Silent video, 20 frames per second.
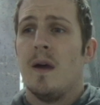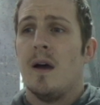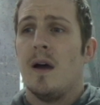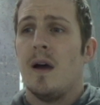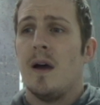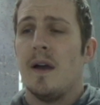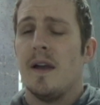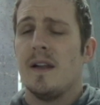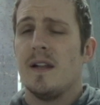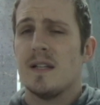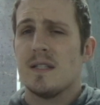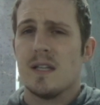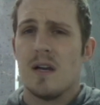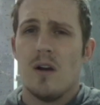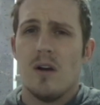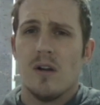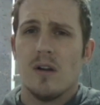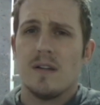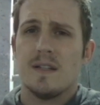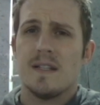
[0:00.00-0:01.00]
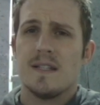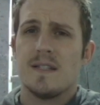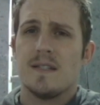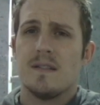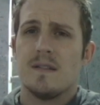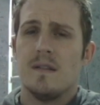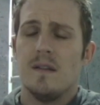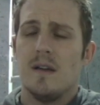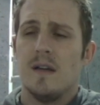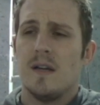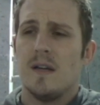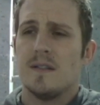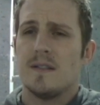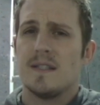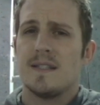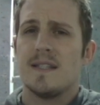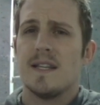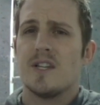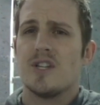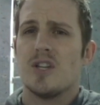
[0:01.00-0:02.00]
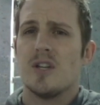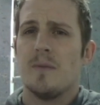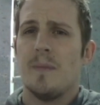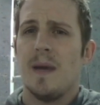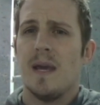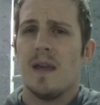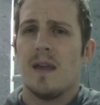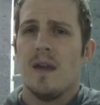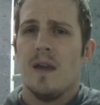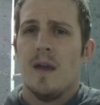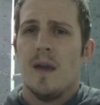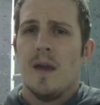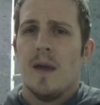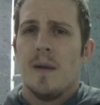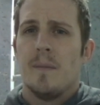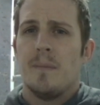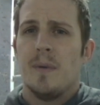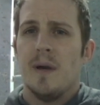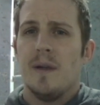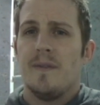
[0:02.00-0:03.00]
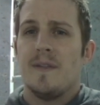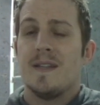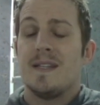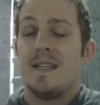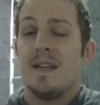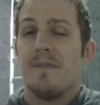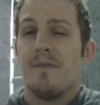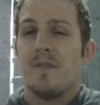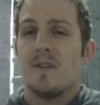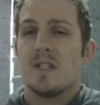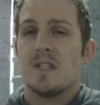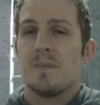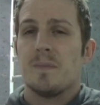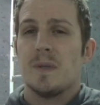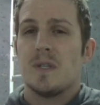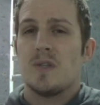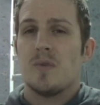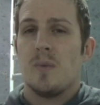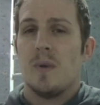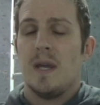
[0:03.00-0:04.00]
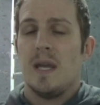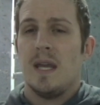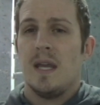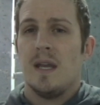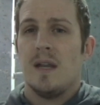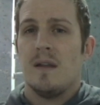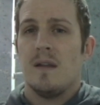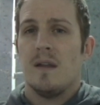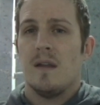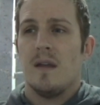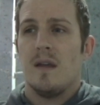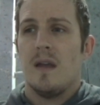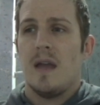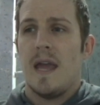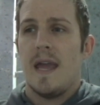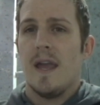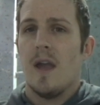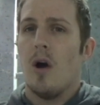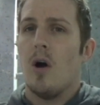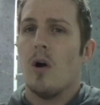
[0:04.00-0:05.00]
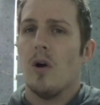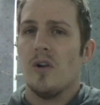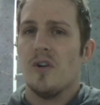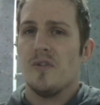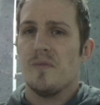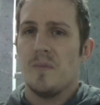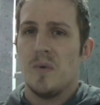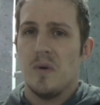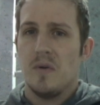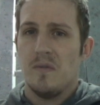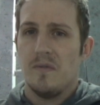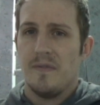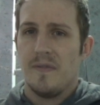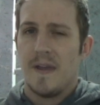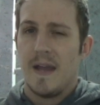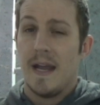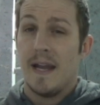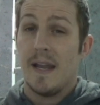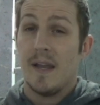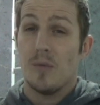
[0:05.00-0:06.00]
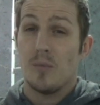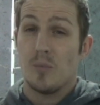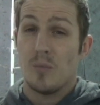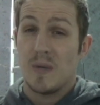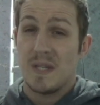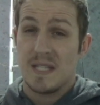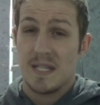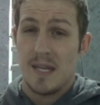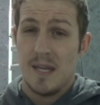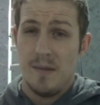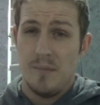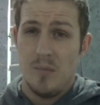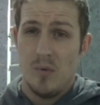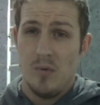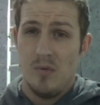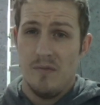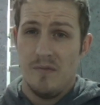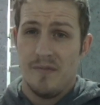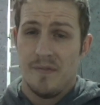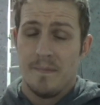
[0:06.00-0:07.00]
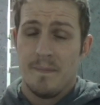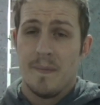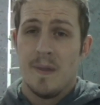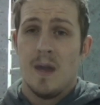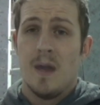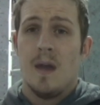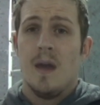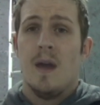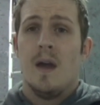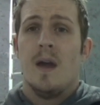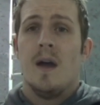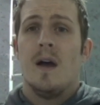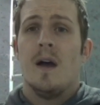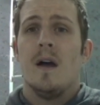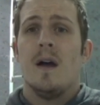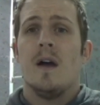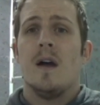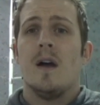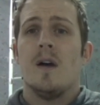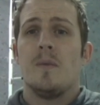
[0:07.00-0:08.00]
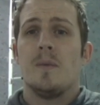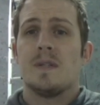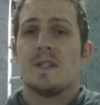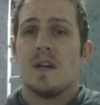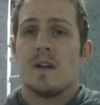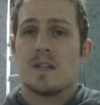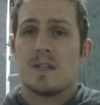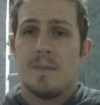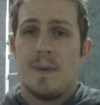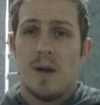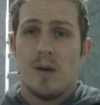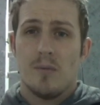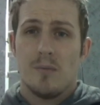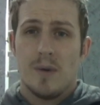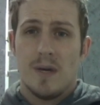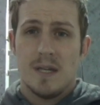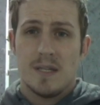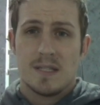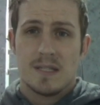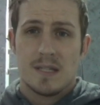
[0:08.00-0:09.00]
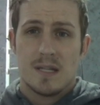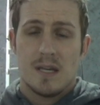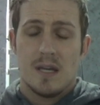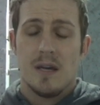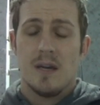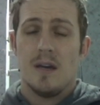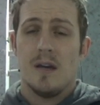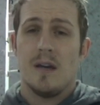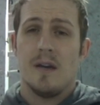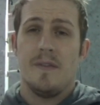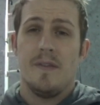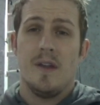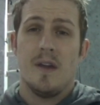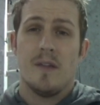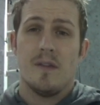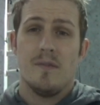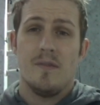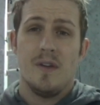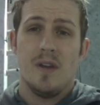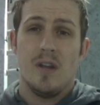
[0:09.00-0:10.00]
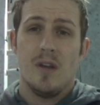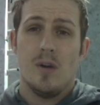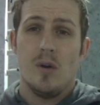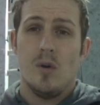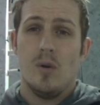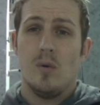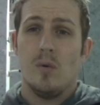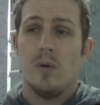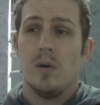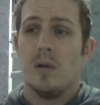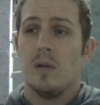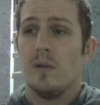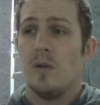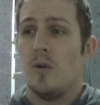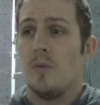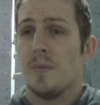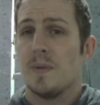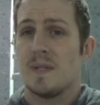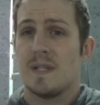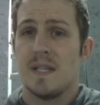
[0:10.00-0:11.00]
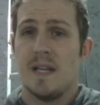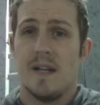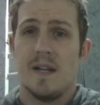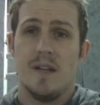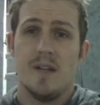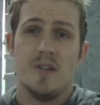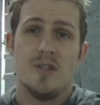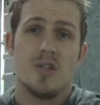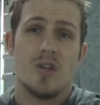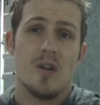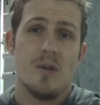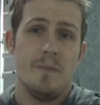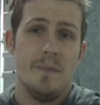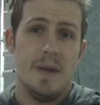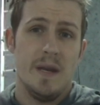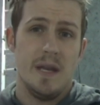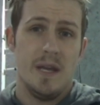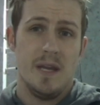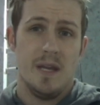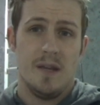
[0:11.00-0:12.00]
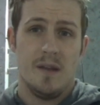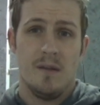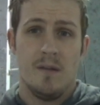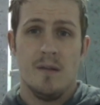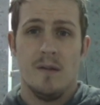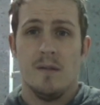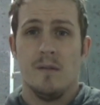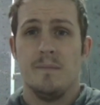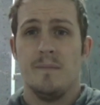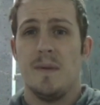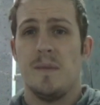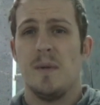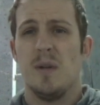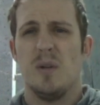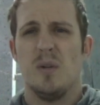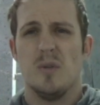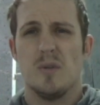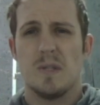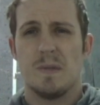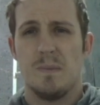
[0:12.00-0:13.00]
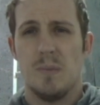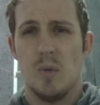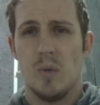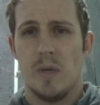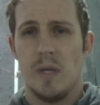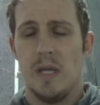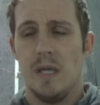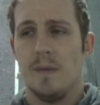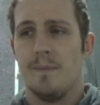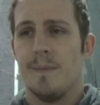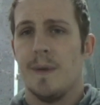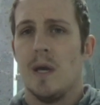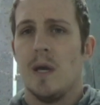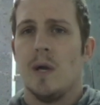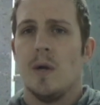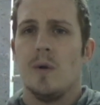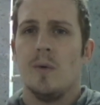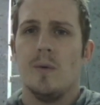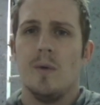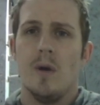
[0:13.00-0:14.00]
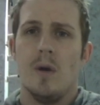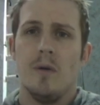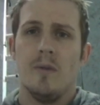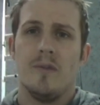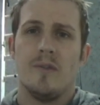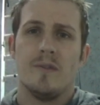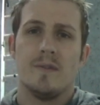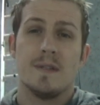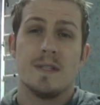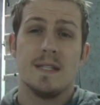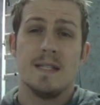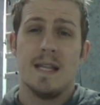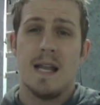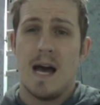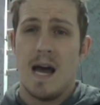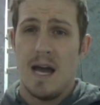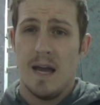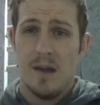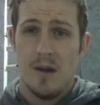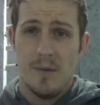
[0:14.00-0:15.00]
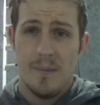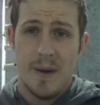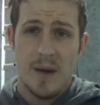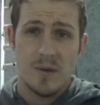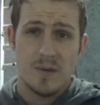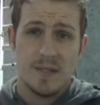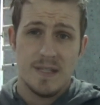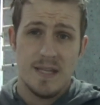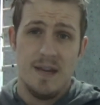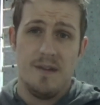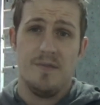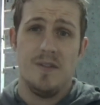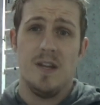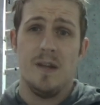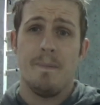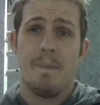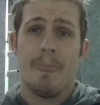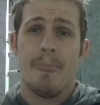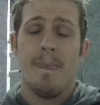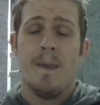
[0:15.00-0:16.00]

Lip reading: And it's a hard distinction to make, but the difference between a hard move and a risky move. We talked about risk in the other video, low percentage, committing, maybe a little spooky, who knows. It's not about safety.